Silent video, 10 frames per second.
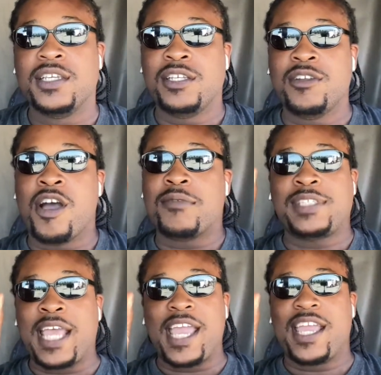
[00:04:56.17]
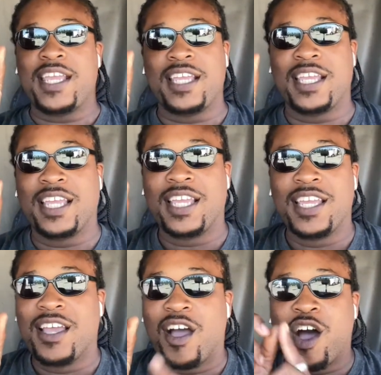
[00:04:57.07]
You know what I'm saying?
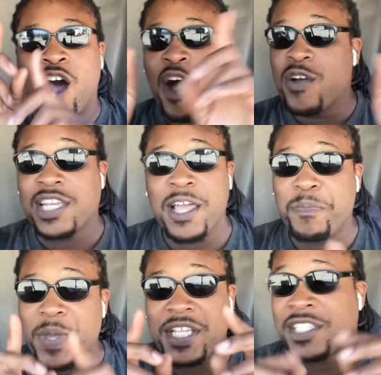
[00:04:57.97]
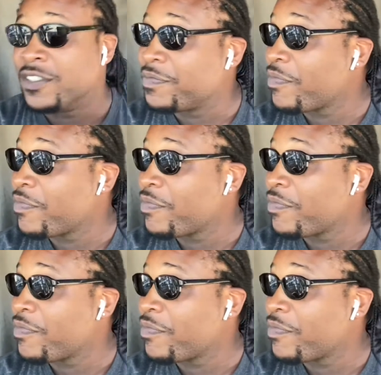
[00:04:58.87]
A whole clear picture.